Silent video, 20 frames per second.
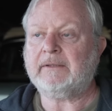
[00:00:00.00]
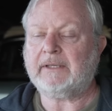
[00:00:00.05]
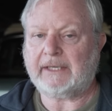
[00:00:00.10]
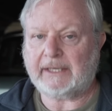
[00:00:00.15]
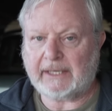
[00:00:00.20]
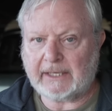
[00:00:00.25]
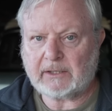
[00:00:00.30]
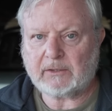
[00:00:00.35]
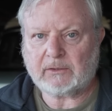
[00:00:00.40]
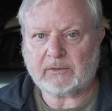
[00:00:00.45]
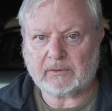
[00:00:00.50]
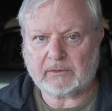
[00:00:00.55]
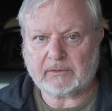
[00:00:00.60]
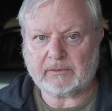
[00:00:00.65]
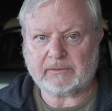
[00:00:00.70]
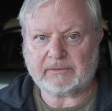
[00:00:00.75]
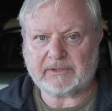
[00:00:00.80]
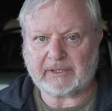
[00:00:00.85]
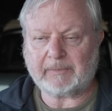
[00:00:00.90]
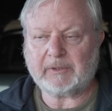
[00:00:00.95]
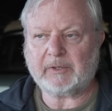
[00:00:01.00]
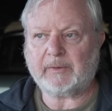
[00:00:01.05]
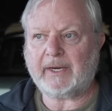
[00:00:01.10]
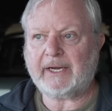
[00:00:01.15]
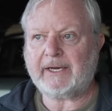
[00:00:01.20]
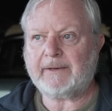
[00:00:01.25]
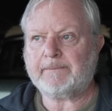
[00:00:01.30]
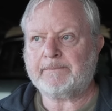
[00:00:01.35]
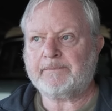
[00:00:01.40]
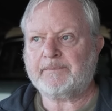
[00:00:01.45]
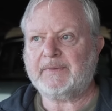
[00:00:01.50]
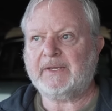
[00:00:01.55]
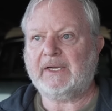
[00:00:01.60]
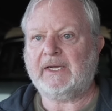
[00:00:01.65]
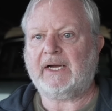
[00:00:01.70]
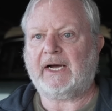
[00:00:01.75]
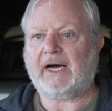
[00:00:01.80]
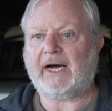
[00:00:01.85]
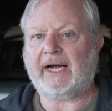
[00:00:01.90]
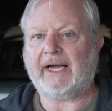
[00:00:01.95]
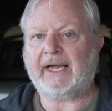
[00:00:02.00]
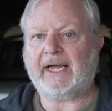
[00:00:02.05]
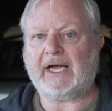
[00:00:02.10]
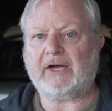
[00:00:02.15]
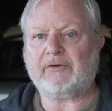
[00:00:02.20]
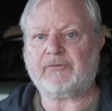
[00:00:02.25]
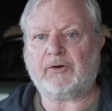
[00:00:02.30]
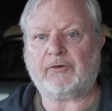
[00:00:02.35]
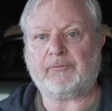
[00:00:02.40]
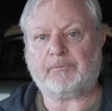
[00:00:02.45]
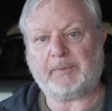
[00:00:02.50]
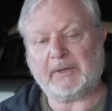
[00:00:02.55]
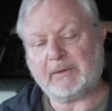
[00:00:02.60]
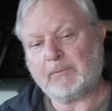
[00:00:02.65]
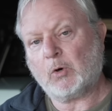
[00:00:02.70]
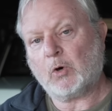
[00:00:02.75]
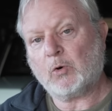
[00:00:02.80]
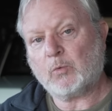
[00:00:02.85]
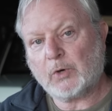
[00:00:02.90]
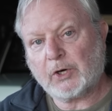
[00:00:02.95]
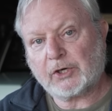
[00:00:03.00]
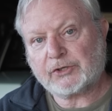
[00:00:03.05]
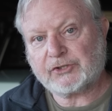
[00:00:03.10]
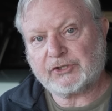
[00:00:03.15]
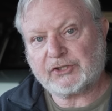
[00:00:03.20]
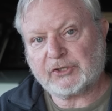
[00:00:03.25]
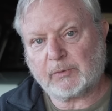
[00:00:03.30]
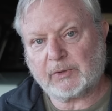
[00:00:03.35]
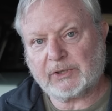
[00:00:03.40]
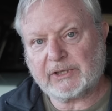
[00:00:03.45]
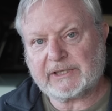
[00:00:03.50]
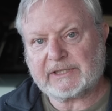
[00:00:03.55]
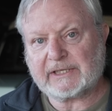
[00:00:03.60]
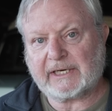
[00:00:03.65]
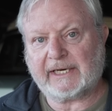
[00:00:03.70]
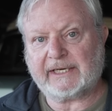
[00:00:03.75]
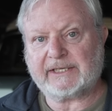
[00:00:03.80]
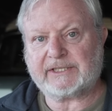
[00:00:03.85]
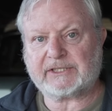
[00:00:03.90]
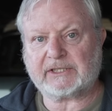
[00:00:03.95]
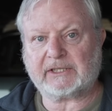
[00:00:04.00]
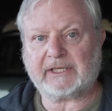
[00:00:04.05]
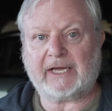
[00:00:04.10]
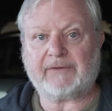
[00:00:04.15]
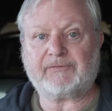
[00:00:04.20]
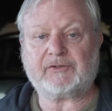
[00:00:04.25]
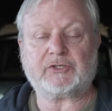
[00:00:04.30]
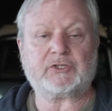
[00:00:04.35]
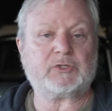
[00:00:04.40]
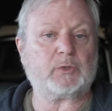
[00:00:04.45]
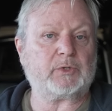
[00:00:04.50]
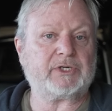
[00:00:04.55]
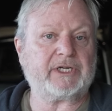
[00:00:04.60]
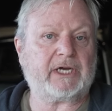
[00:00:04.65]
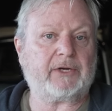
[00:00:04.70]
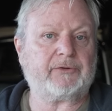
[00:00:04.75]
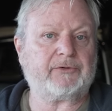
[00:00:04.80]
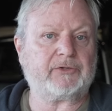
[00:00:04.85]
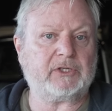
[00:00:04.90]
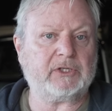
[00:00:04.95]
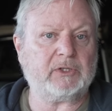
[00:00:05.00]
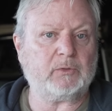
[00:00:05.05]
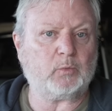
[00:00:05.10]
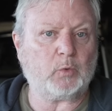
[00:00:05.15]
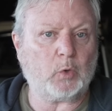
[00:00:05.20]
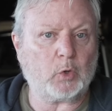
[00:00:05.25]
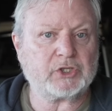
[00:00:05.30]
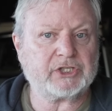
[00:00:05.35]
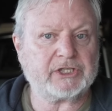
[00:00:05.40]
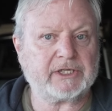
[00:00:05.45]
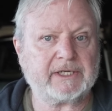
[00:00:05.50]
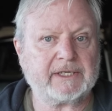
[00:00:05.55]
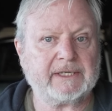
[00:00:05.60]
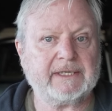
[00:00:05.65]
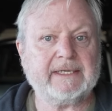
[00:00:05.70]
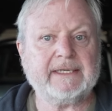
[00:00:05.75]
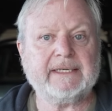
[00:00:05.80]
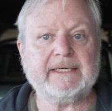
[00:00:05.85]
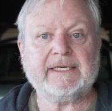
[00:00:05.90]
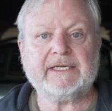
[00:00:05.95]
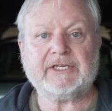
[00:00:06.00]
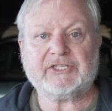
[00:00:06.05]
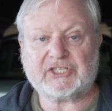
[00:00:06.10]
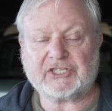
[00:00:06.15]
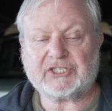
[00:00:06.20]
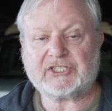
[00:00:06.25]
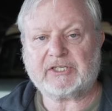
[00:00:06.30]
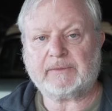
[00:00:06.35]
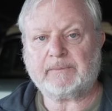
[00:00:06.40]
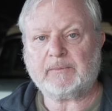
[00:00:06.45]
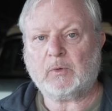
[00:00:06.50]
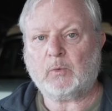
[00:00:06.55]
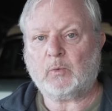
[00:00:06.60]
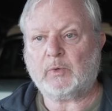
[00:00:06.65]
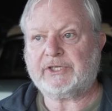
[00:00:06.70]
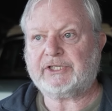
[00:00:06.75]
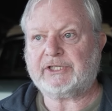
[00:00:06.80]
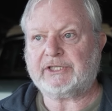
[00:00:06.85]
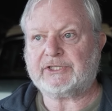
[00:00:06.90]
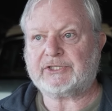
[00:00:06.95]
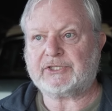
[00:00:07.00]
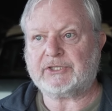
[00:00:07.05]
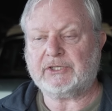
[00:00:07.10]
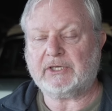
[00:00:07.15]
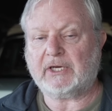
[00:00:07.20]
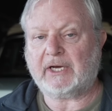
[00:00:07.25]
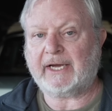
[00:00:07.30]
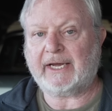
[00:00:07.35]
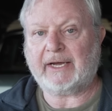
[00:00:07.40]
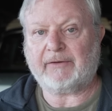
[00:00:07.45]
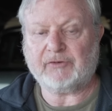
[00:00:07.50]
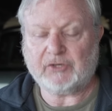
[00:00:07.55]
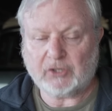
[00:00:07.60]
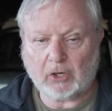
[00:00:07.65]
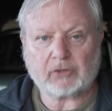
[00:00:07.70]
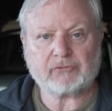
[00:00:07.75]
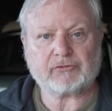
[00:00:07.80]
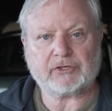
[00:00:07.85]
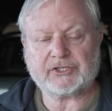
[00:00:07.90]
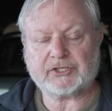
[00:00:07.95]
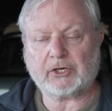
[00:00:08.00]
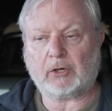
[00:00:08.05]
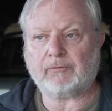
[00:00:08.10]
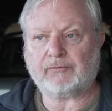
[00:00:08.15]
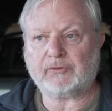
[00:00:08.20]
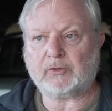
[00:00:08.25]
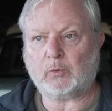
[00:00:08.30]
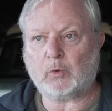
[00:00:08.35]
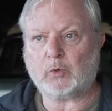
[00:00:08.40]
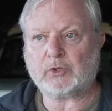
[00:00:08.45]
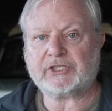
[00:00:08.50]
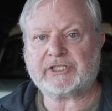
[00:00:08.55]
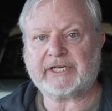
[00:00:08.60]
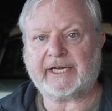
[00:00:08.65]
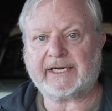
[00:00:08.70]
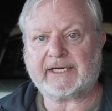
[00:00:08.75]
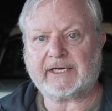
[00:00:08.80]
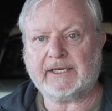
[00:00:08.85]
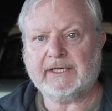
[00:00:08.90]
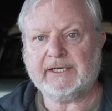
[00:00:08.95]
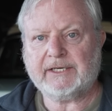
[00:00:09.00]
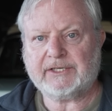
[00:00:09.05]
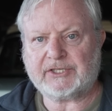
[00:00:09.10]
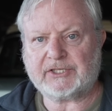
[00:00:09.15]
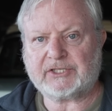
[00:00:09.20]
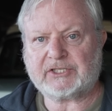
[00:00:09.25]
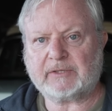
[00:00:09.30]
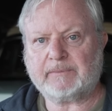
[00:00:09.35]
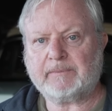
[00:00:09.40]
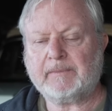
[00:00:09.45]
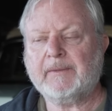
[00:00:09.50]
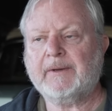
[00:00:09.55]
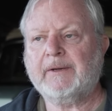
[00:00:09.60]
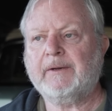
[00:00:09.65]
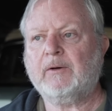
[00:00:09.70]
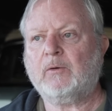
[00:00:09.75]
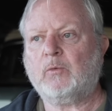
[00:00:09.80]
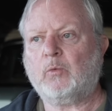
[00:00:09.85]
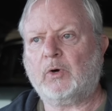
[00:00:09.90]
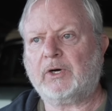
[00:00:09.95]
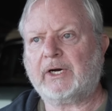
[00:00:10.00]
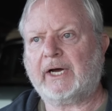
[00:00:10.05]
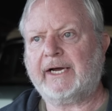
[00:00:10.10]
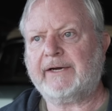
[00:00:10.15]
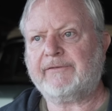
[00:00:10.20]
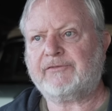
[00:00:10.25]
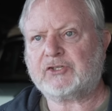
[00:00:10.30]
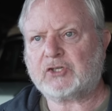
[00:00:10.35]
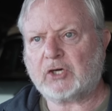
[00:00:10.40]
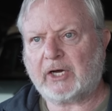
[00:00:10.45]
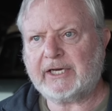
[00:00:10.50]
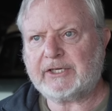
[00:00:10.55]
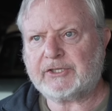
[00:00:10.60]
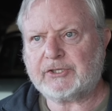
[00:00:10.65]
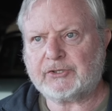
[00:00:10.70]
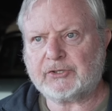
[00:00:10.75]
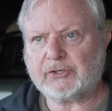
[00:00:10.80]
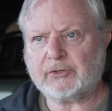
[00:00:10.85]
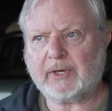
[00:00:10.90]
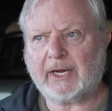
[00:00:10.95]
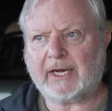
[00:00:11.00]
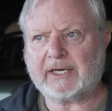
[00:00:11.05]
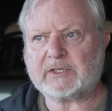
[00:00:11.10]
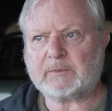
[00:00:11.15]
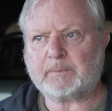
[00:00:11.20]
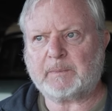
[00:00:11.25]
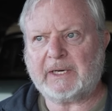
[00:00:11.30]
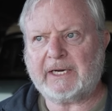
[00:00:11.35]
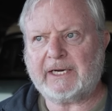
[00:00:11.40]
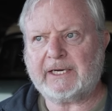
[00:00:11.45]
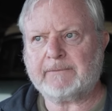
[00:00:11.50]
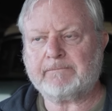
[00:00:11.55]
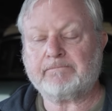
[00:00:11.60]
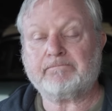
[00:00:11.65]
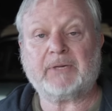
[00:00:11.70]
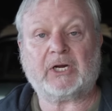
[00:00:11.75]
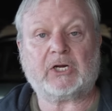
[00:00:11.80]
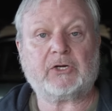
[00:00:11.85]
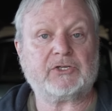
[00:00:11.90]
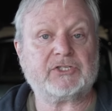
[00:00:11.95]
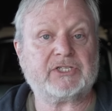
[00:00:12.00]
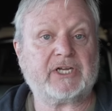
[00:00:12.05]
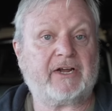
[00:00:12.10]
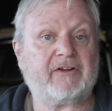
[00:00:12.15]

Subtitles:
in WA. I have a bit more work to do on it. I still have to sort out the water system, which is, I have not resolved the water tank system. What I've tried to do has been, because there